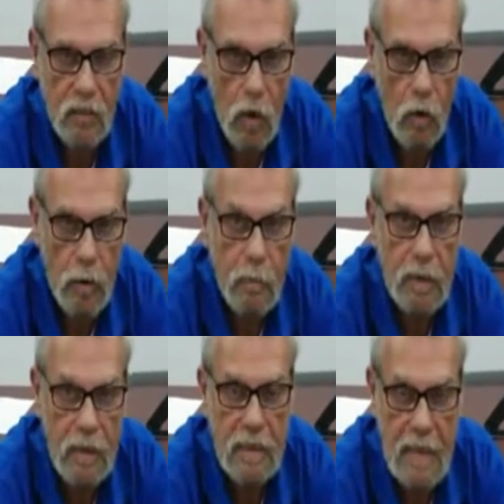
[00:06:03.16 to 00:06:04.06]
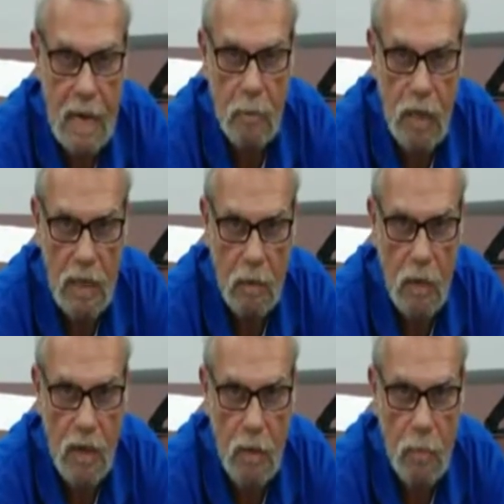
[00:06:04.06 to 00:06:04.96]
that have already been contaminated
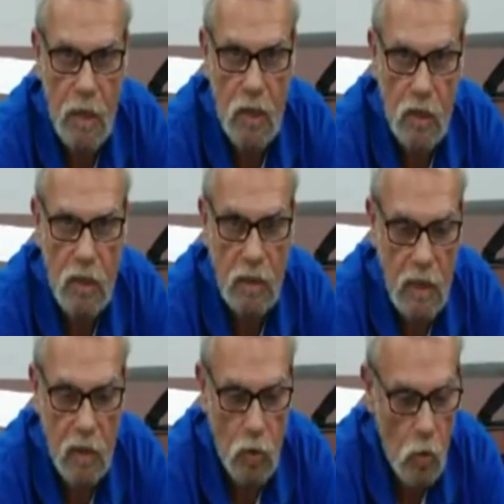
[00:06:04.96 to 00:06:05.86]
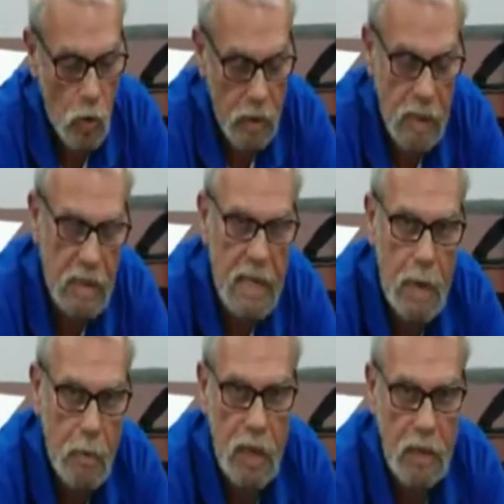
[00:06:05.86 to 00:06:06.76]
by that patient in that drawer and
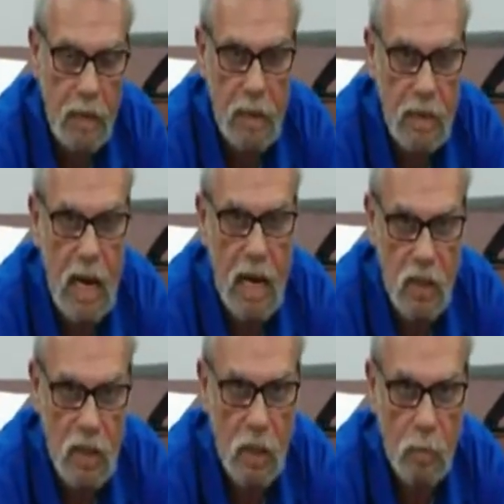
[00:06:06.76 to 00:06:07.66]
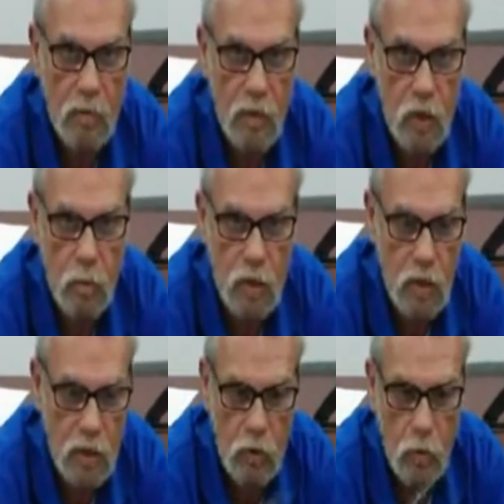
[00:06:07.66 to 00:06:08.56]
contaminate that entire setup of
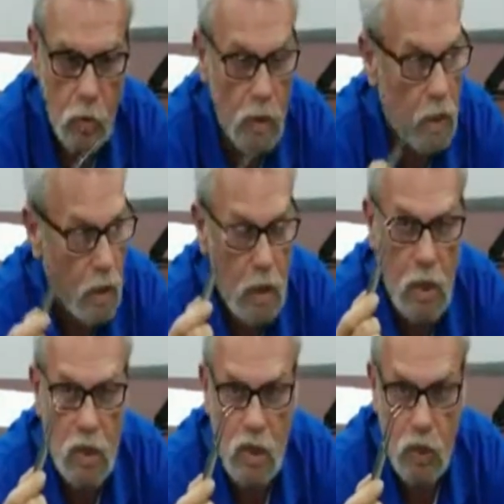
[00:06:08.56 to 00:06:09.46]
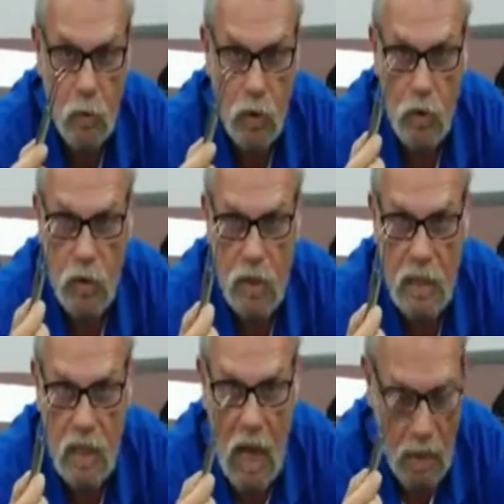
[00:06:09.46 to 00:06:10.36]
instruments in that drawer. She will use
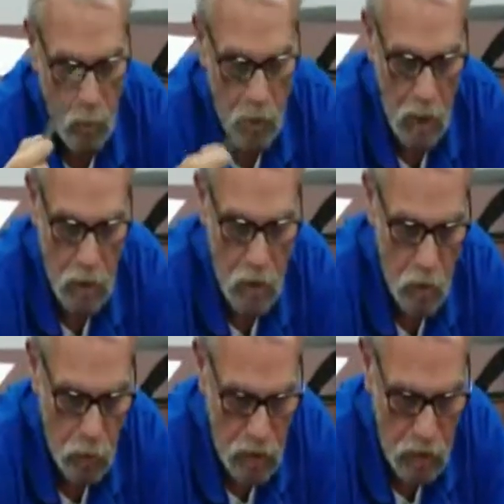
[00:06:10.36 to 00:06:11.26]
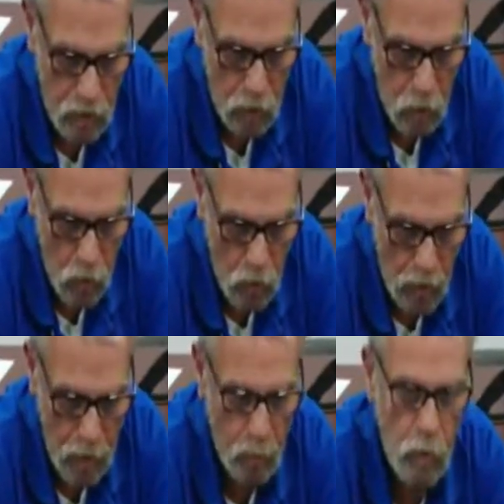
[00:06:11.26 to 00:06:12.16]
these cotton pliers to reach in the drawer
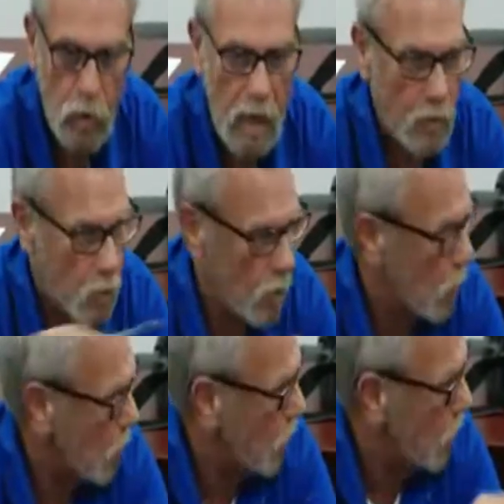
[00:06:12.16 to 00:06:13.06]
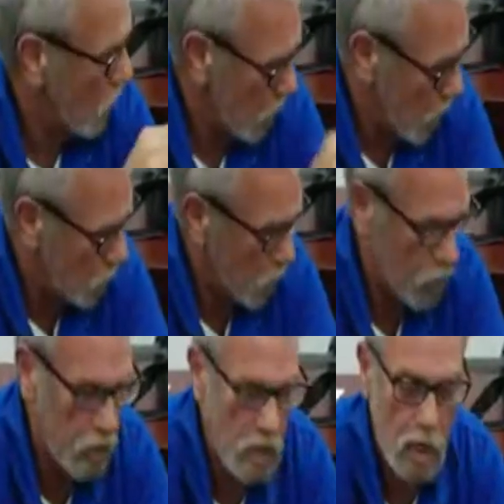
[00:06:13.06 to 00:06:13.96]
and pull out the burr and put
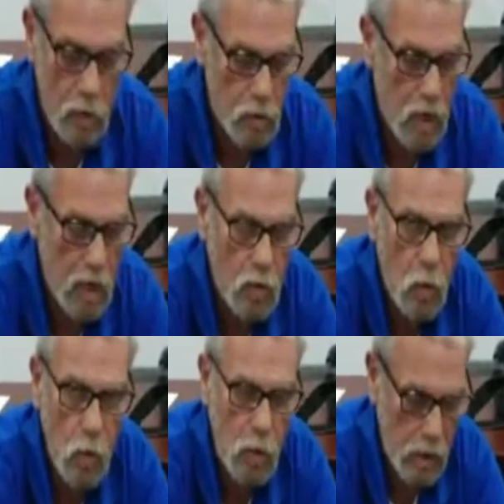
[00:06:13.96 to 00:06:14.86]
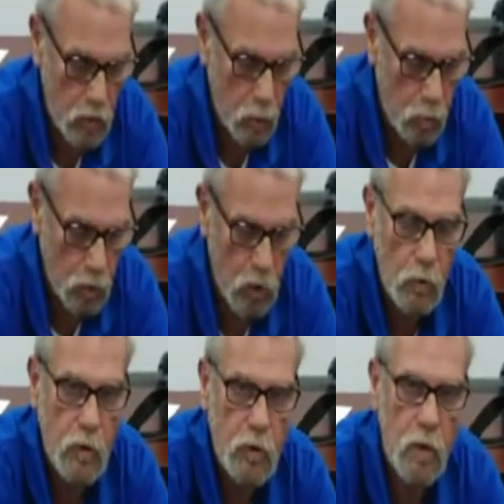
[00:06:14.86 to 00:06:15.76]
in the doctor's hand or either put
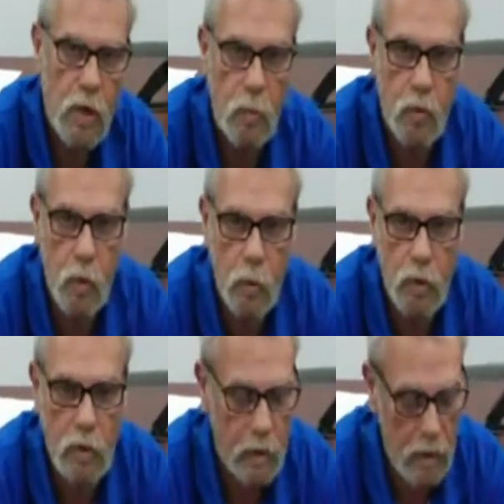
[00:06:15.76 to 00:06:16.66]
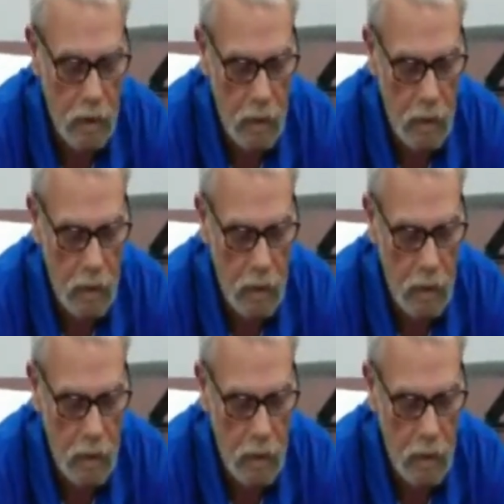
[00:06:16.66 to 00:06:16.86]
on the tray appropriately.